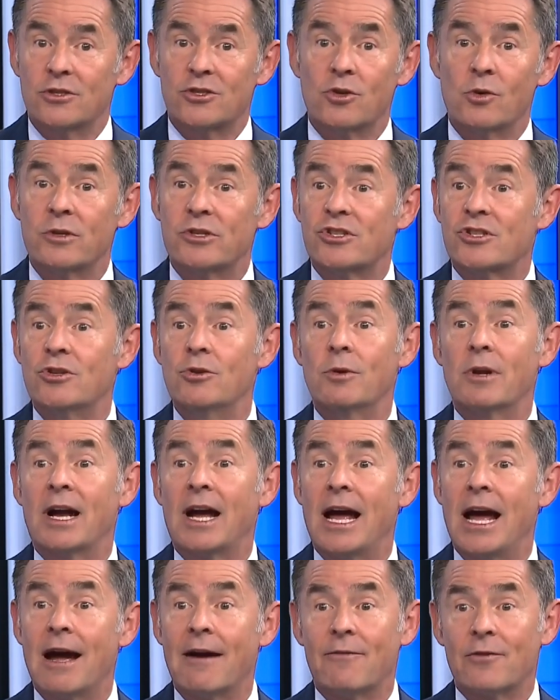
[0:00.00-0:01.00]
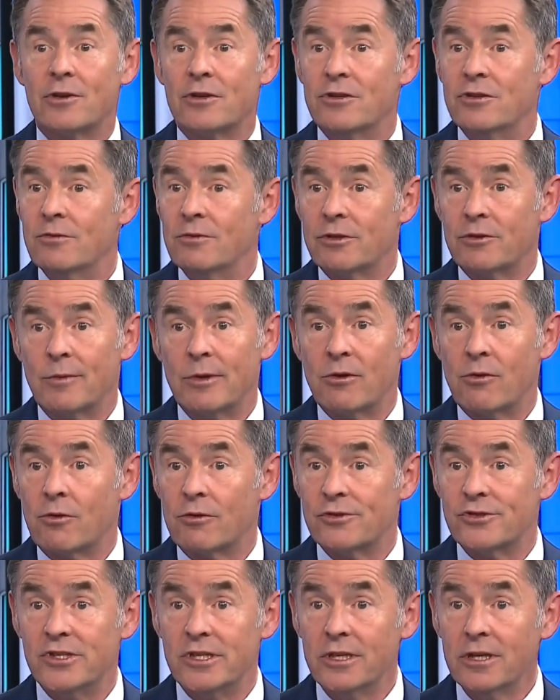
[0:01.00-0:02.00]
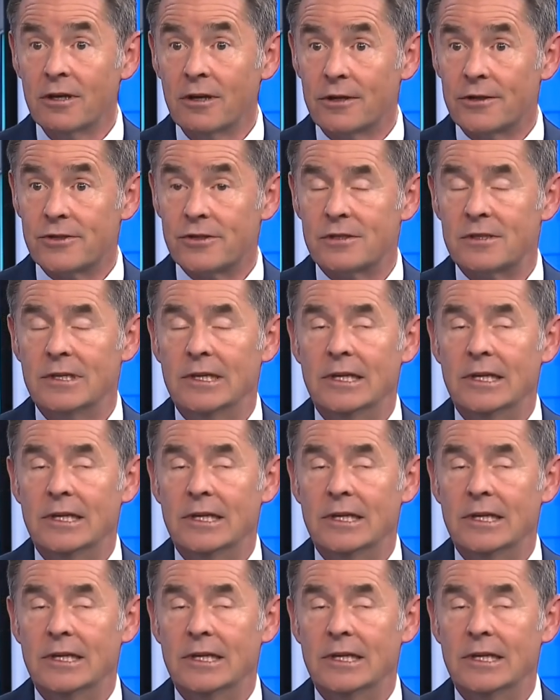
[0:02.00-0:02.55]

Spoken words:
So it's 2.5 or 2.75 years.